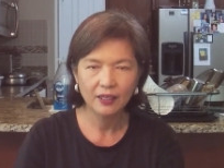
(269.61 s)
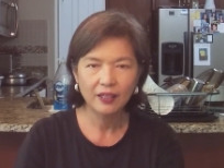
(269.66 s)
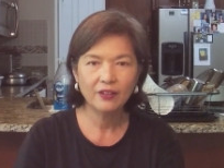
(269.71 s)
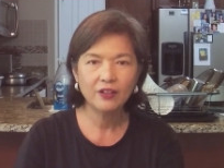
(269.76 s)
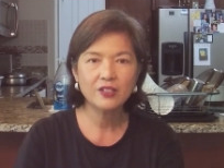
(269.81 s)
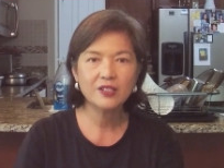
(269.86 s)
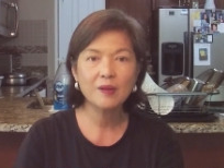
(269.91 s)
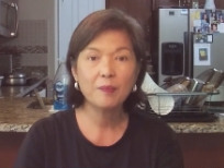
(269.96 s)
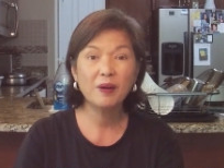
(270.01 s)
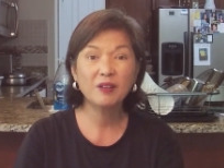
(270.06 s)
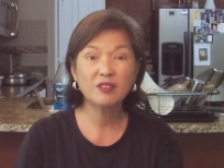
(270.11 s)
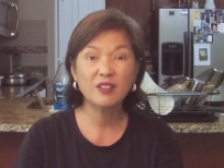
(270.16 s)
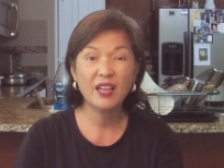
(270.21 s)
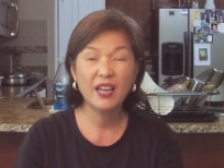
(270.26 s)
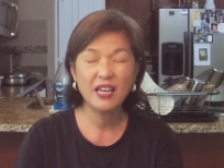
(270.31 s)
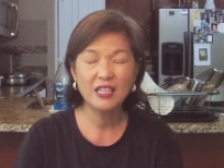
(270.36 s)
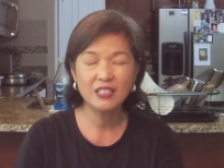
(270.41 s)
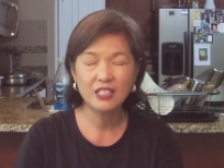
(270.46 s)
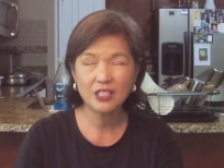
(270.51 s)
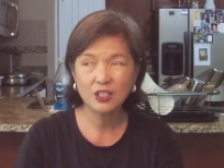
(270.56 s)
There's about
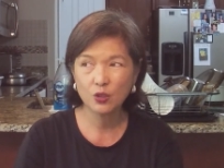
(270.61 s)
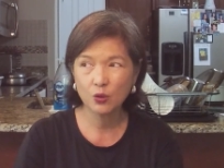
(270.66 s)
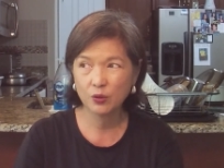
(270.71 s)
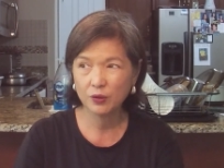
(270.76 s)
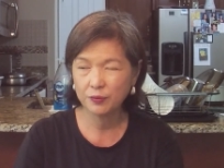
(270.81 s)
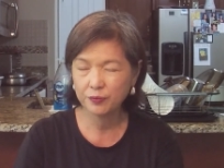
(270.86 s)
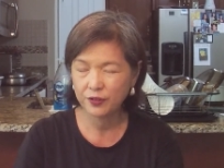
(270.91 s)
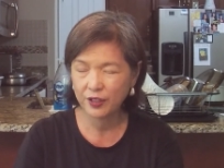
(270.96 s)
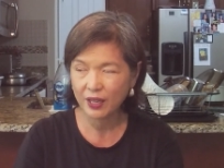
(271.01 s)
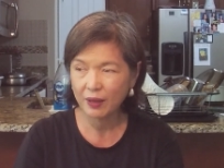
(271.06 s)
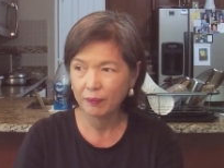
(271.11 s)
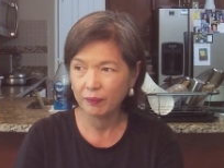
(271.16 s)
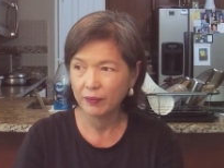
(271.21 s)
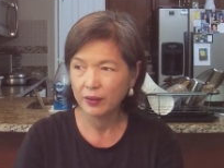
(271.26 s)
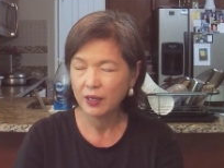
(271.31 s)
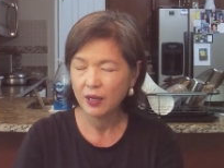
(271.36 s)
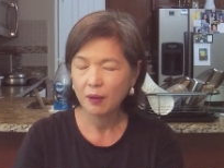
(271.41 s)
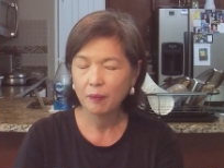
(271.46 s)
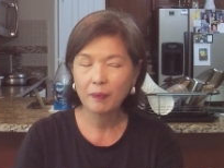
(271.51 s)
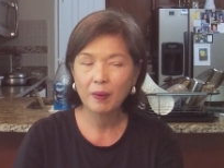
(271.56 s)
82 of them.